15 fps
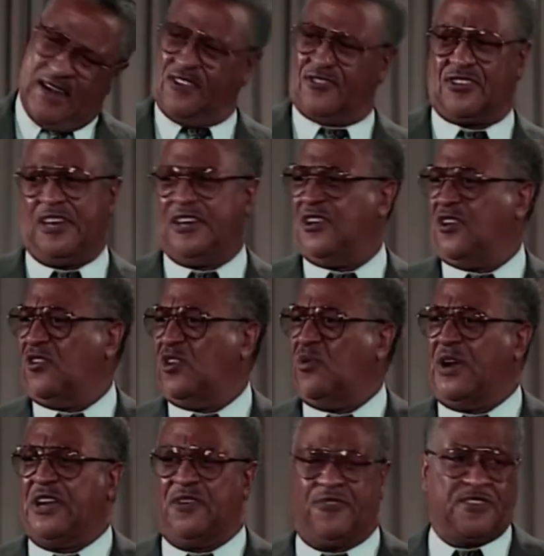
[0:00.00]
honestly don't
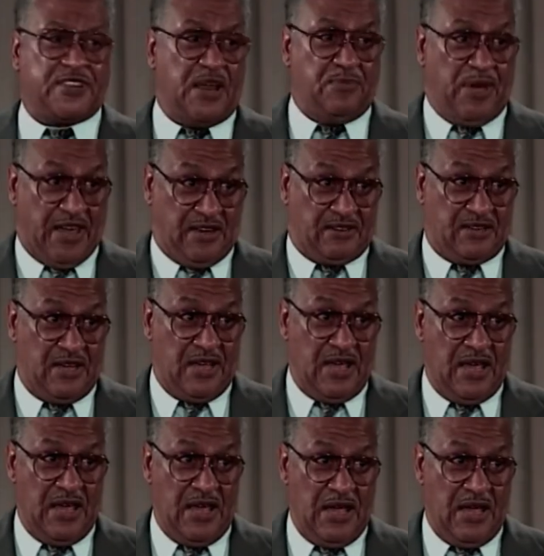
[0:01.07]
know what difference that makes.
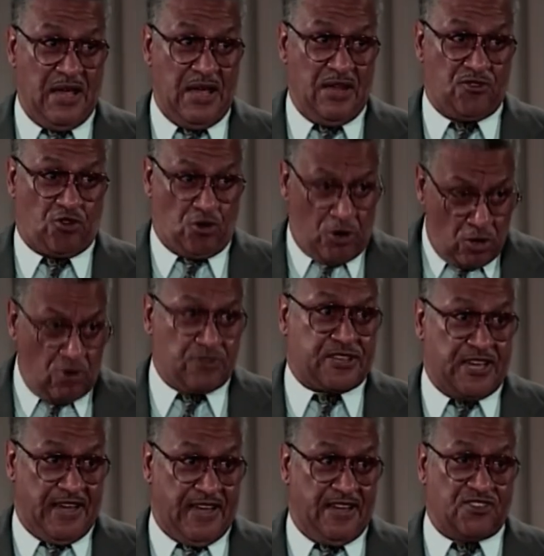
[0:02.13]

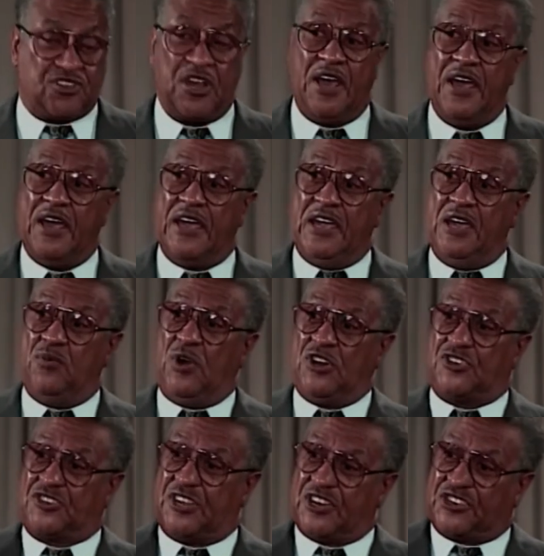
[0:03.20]
Truth is, he
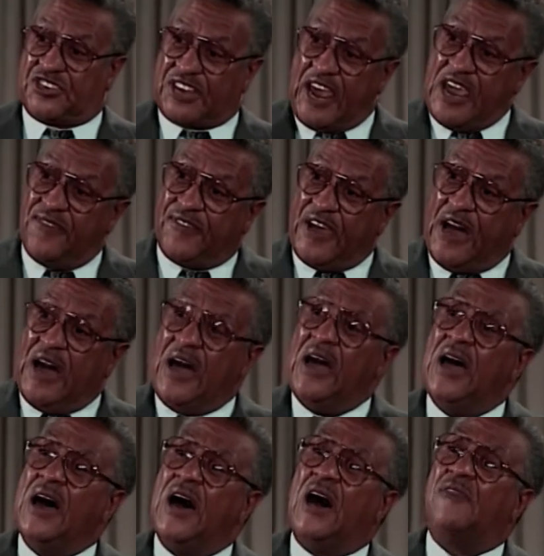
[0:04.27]
was the Savior
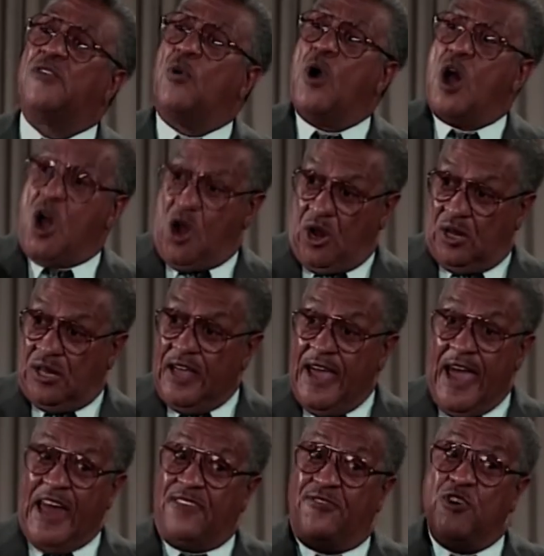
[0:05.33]
of the world.
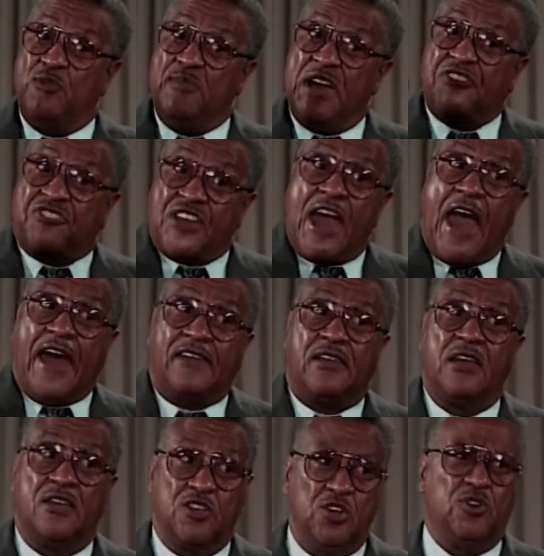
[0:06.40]
And if you miss
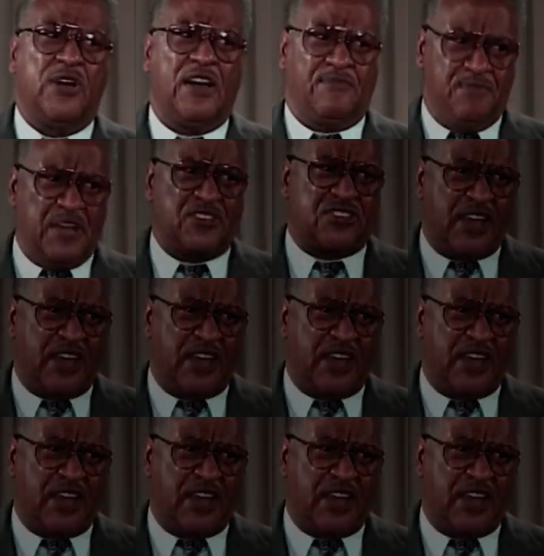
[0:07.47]
that, you have